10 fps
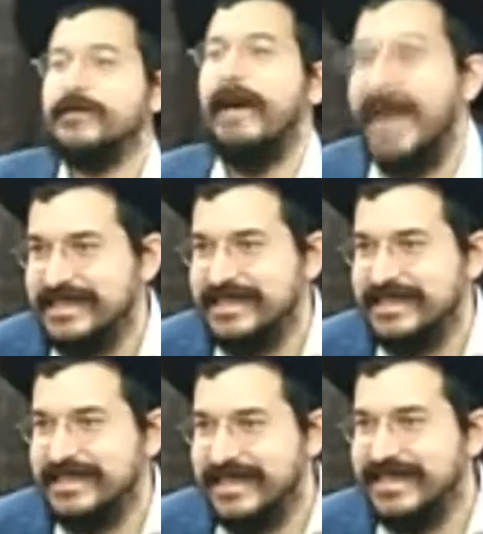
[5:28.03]
was by
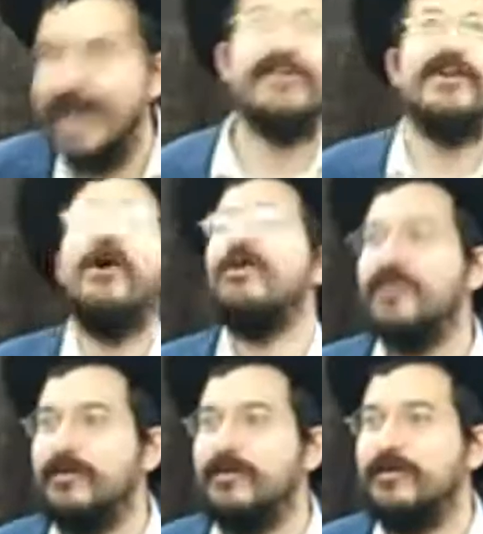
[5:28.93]
accident. How could the
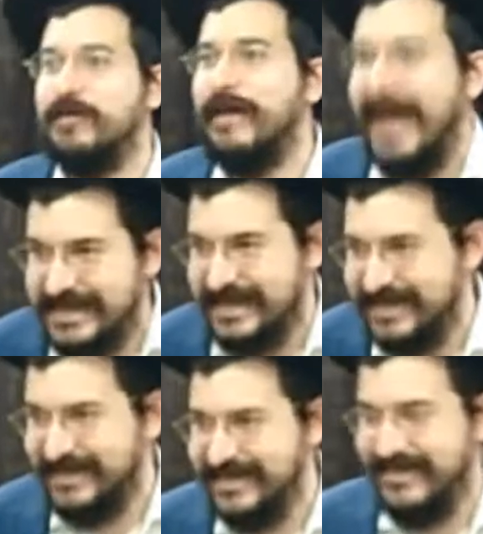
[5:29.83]
whole world be by
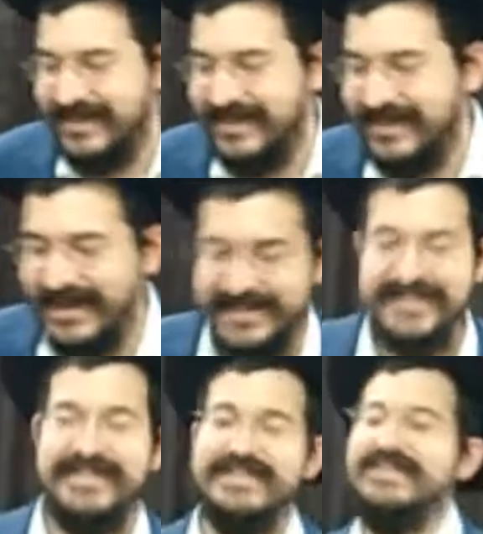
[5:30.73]
accident, right?
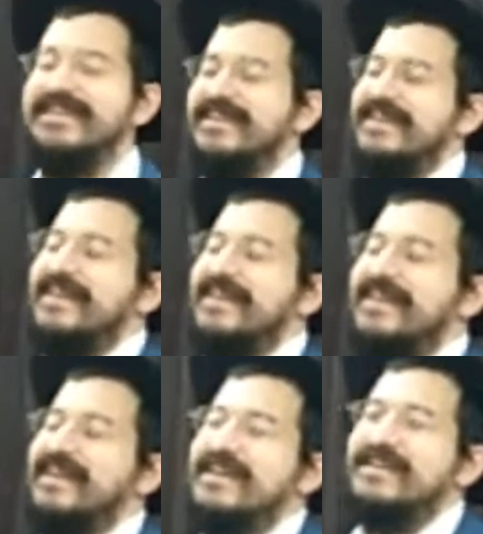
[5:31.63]

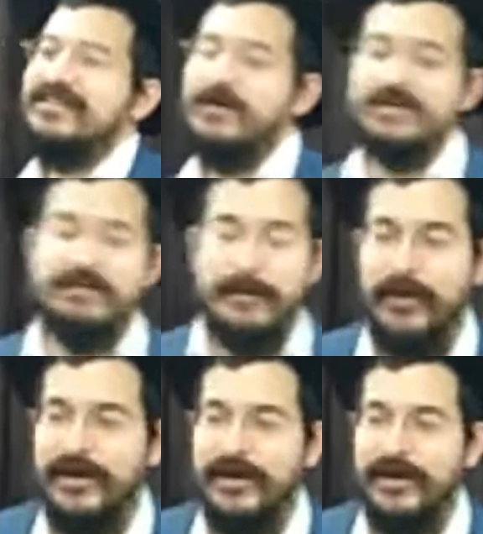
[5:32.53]
So what's my
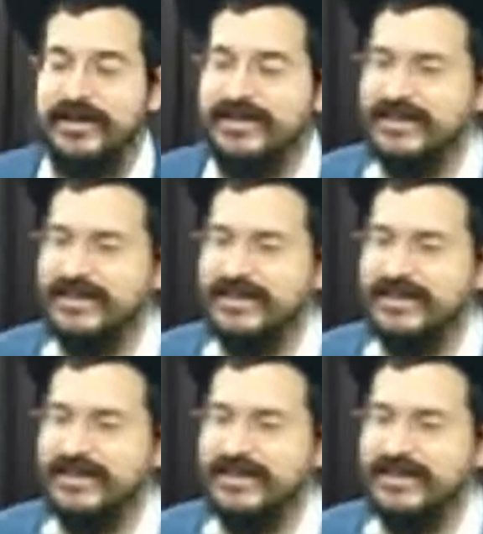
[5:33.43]
point?